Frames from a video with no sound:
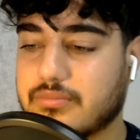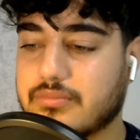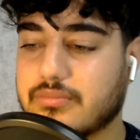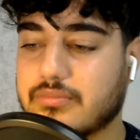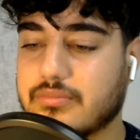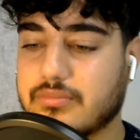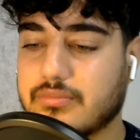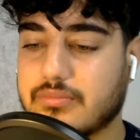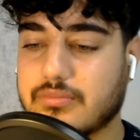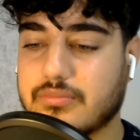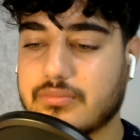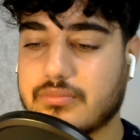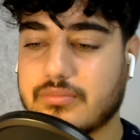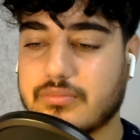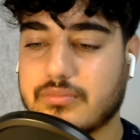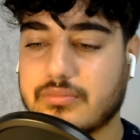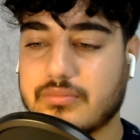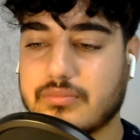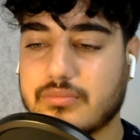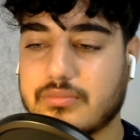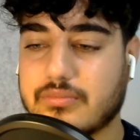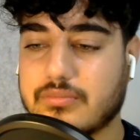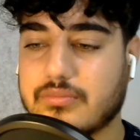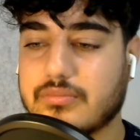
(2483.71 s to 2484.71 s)

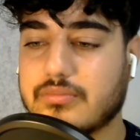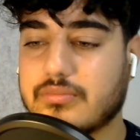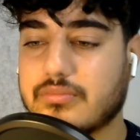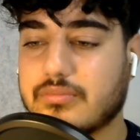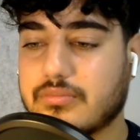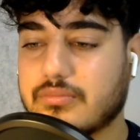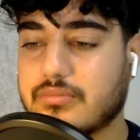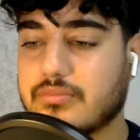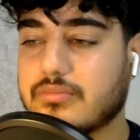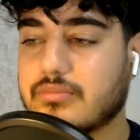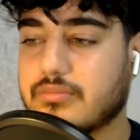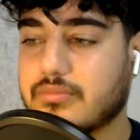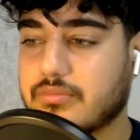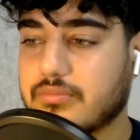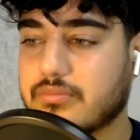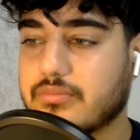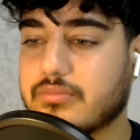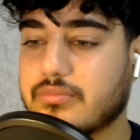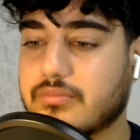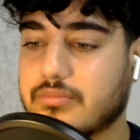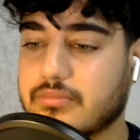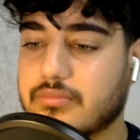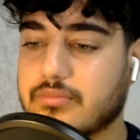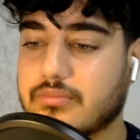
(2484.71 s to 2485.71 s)

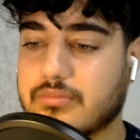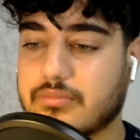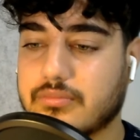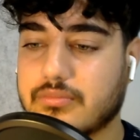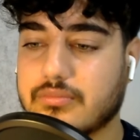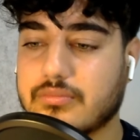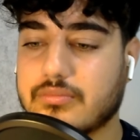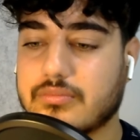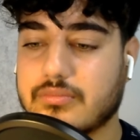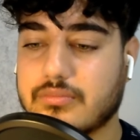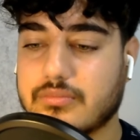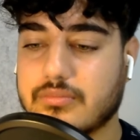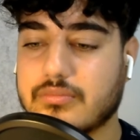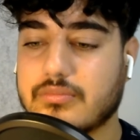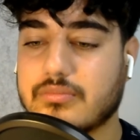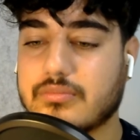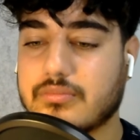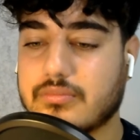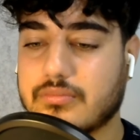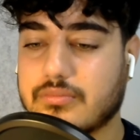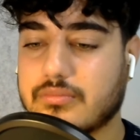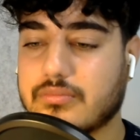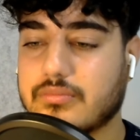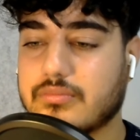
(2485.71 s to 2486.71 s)

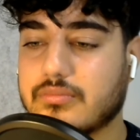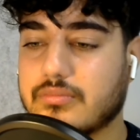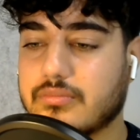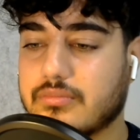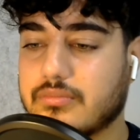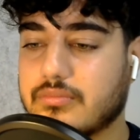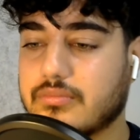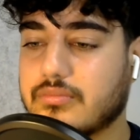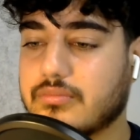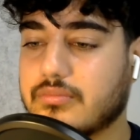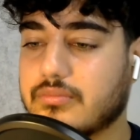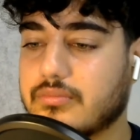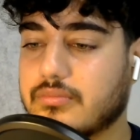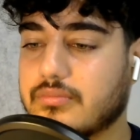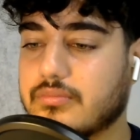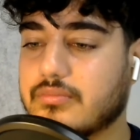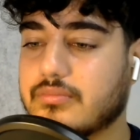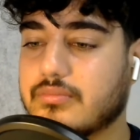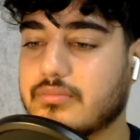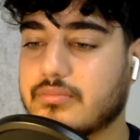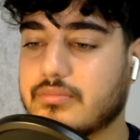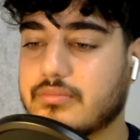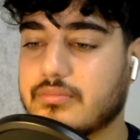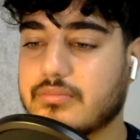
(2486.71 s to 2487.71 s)

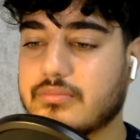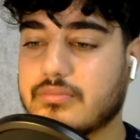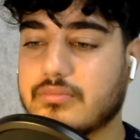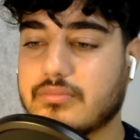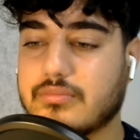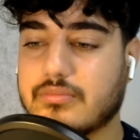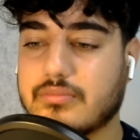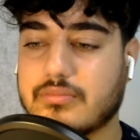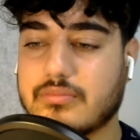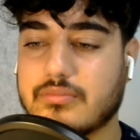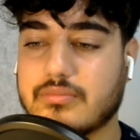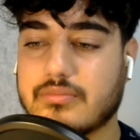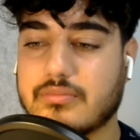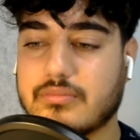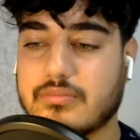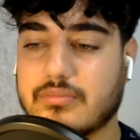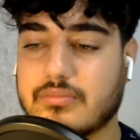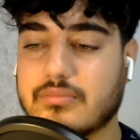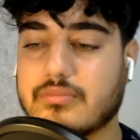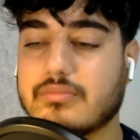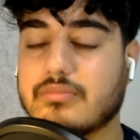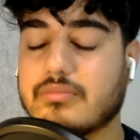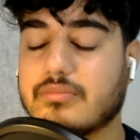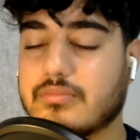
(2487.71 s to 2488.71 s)

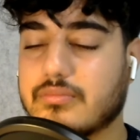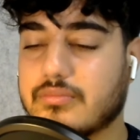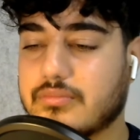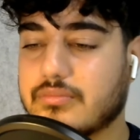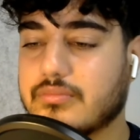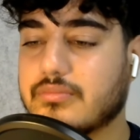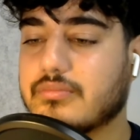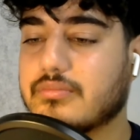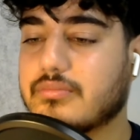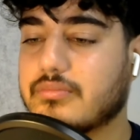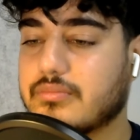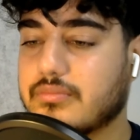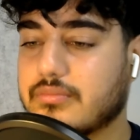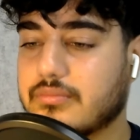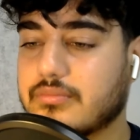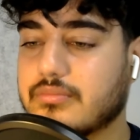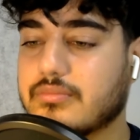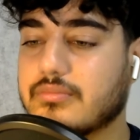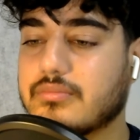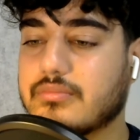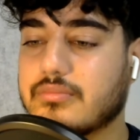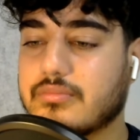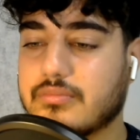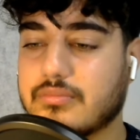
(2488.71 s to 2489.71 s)

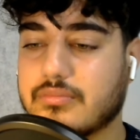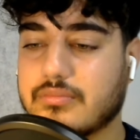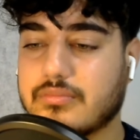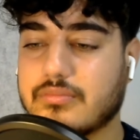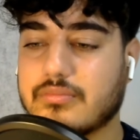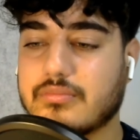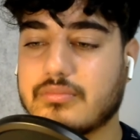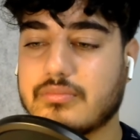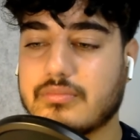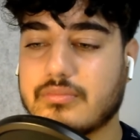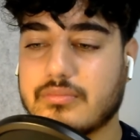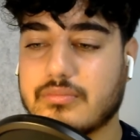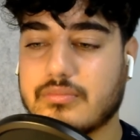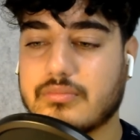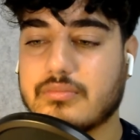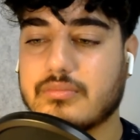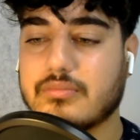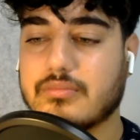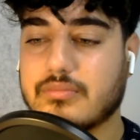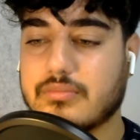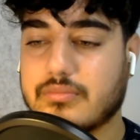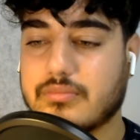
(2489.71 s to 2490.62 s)
No words are spoken by the person on screen.